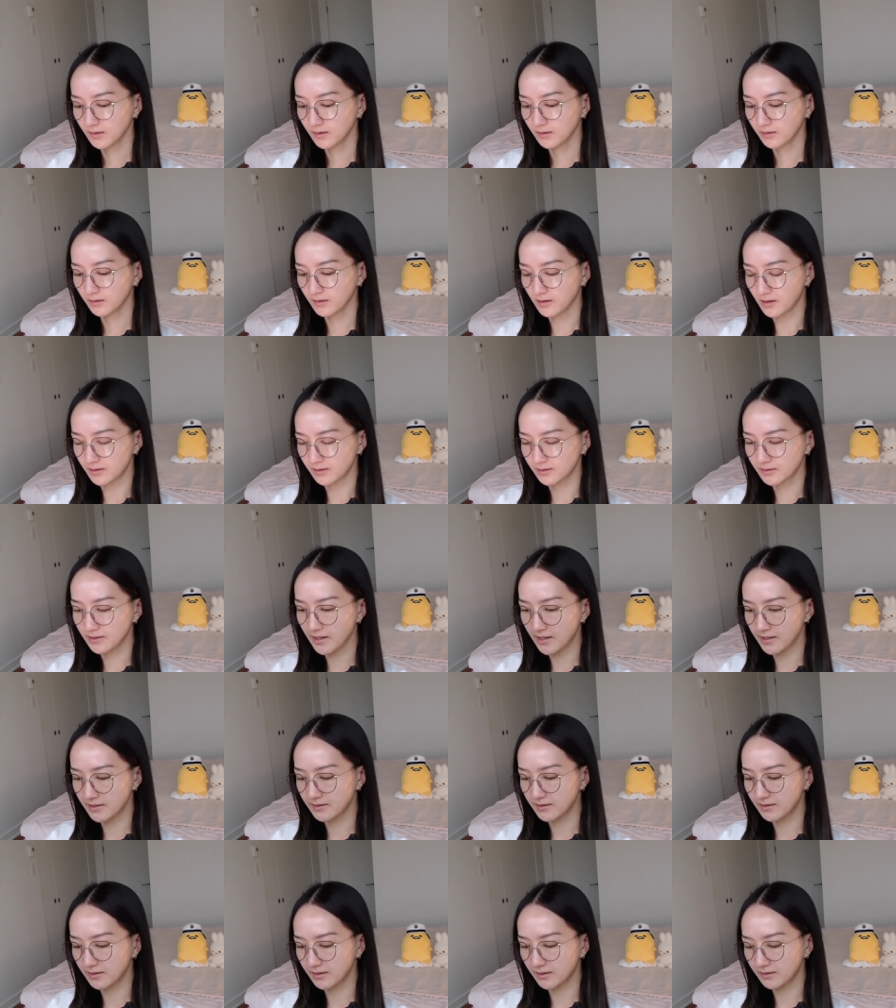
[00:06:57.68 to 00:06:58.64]
Got
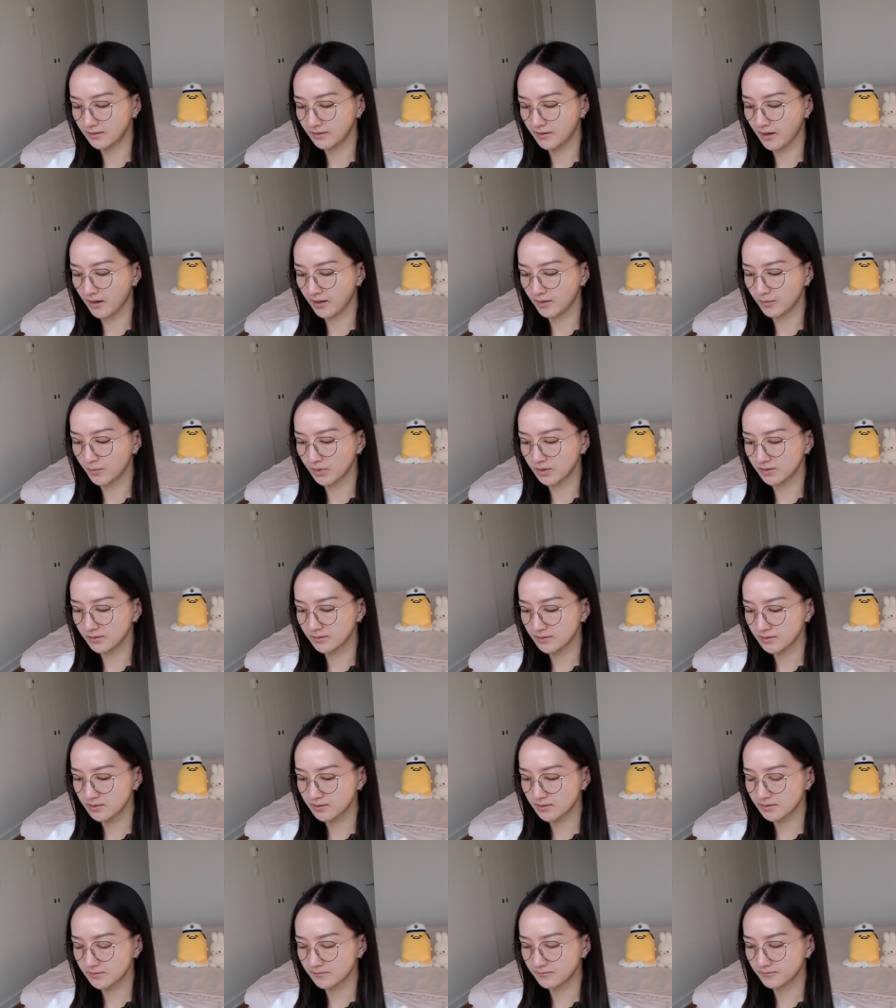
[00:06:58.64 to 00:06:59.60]
10
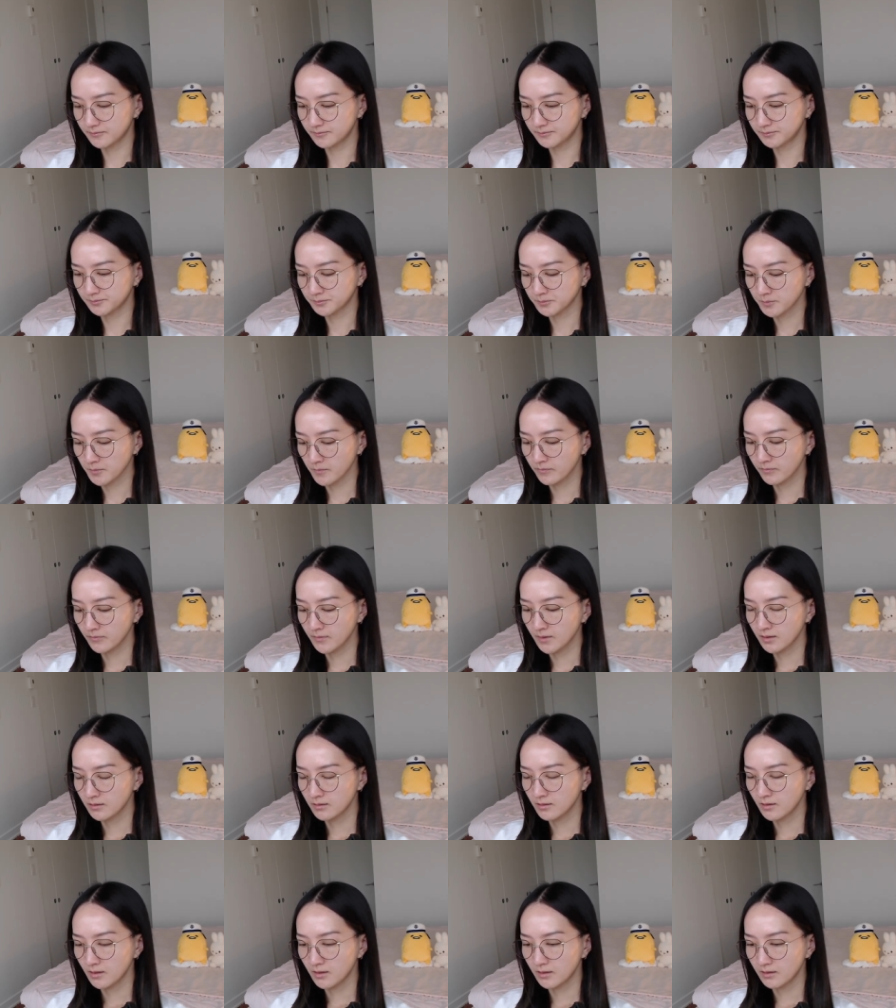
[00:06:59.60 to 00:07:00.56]
diamonds.
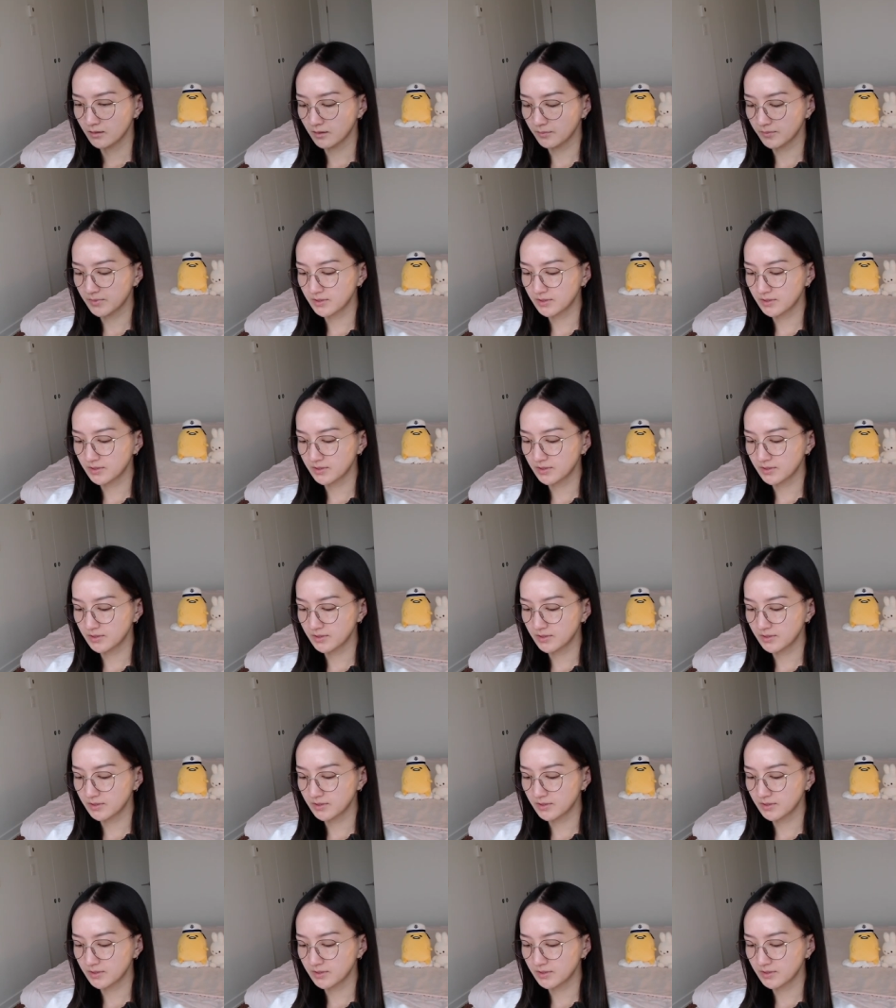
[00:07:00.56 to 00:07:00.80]
Let me